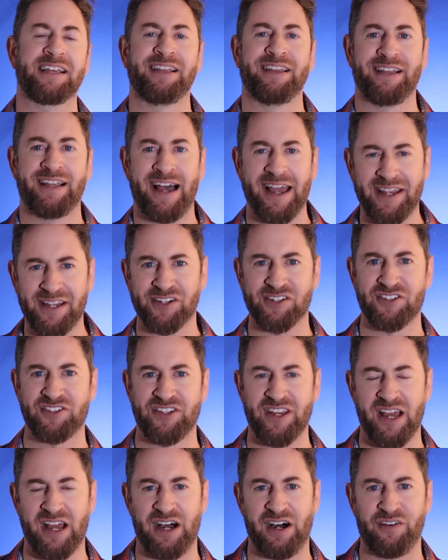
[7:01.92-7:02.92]
like
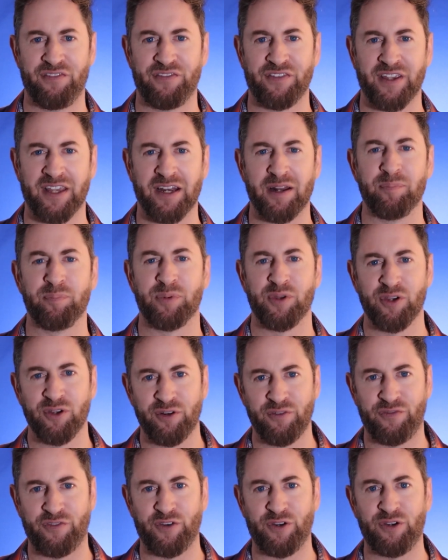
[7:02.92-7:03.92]
yourself get a
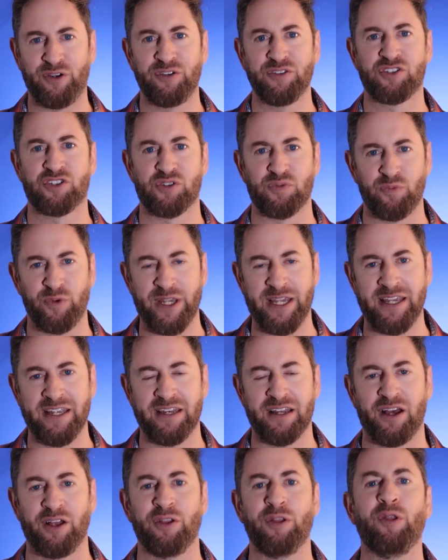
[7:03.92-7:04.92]
beautiful,
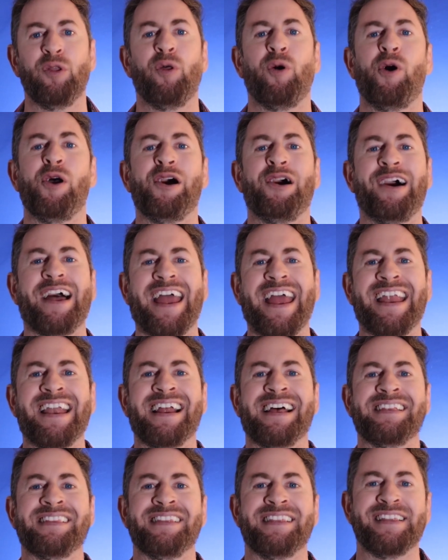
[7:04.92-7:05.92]
sweet, loyal,
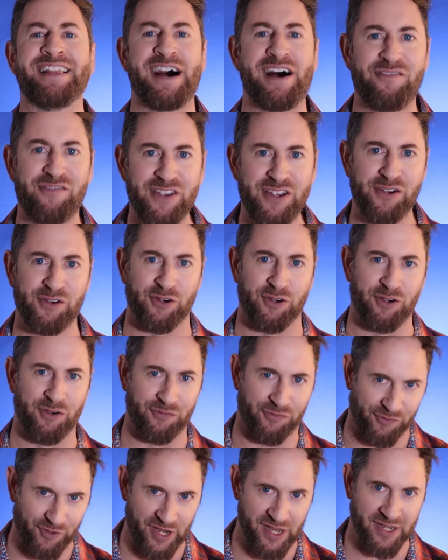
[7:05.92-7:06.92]
and loving
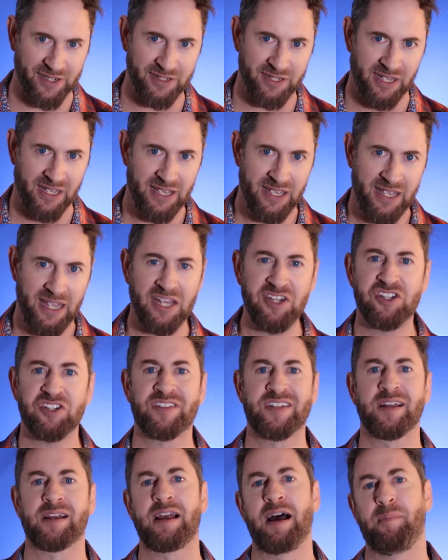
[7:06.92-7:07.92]
girlfriend in
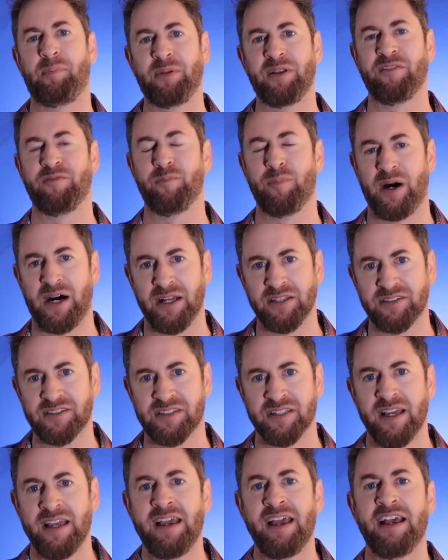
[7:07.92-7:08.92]
just a couple of
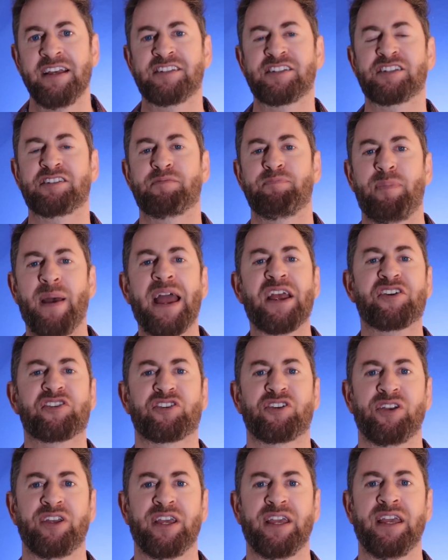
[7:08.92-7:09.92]
months,
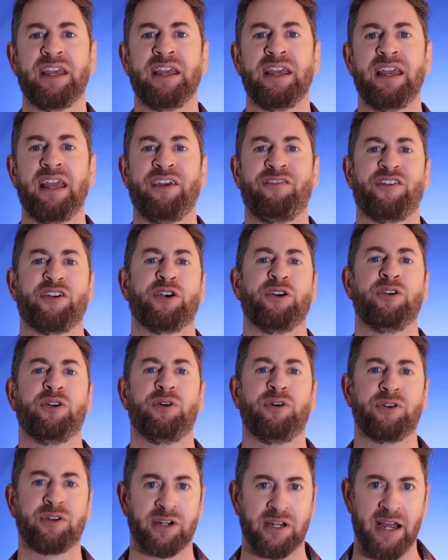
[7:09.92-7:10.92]
especially if you're an
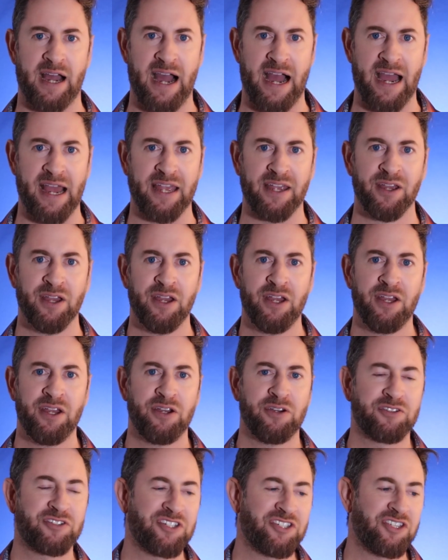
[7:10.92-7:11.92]
older guy
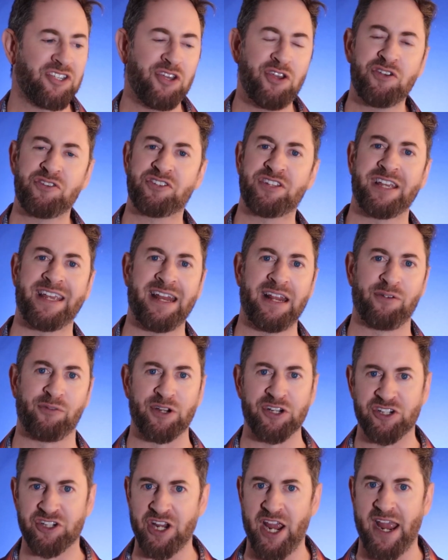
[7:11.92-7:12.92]
who's just used to getting
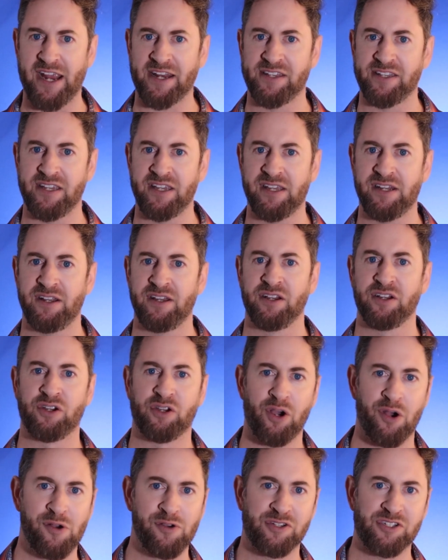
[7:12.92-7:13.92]
rejected,
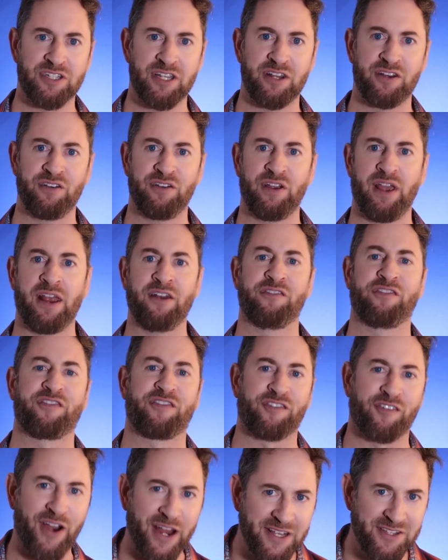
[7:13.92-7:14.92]
ghosted, and
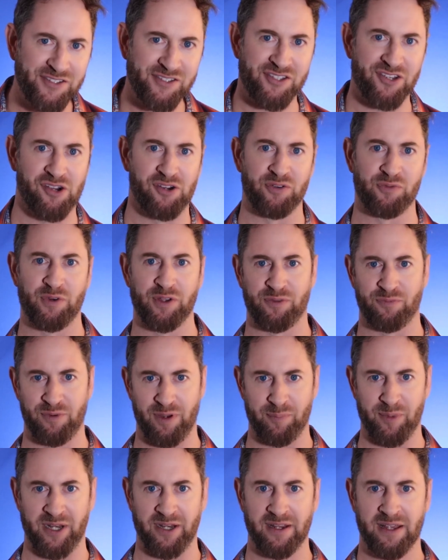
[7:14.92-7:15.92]
friend zoned with
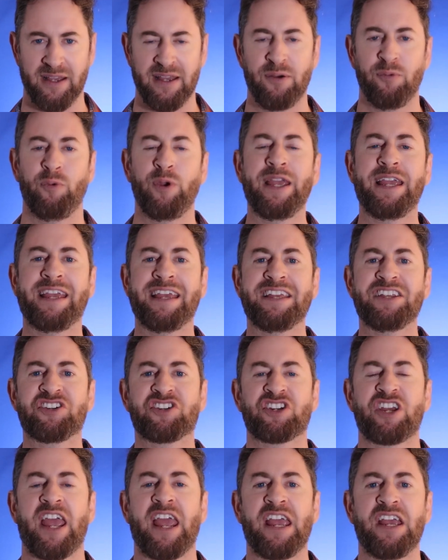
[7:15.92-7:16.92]
women. We can
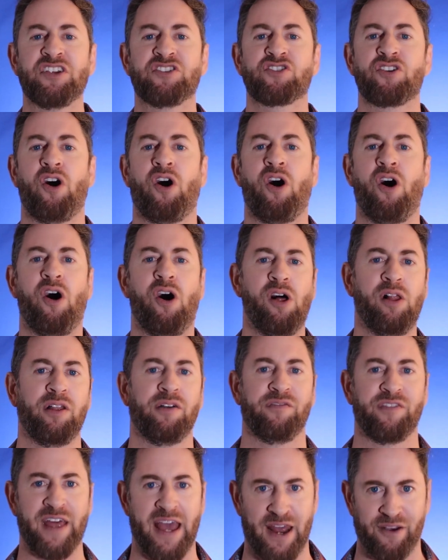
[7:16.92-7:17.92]
change
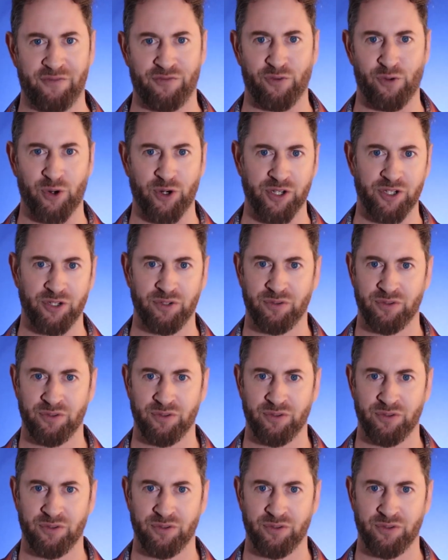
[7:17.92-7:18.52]
all of that for you.